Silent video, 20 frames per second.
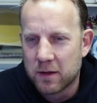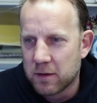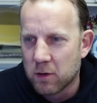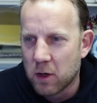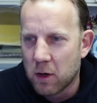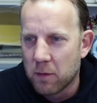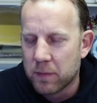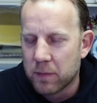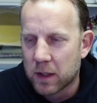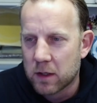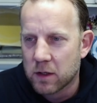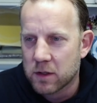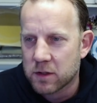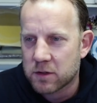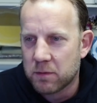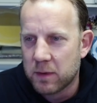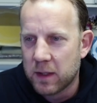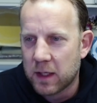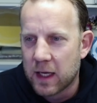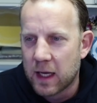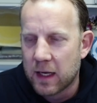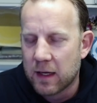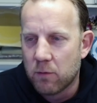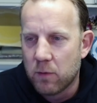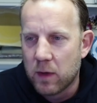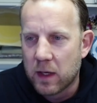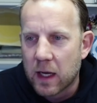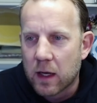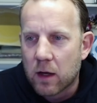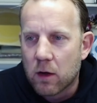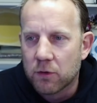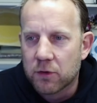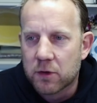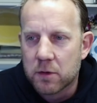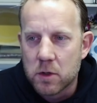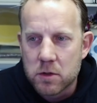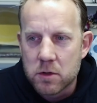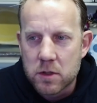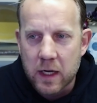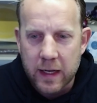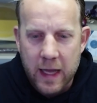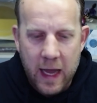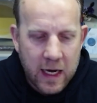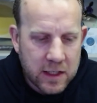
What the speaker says: Rob, because we can contribute to that.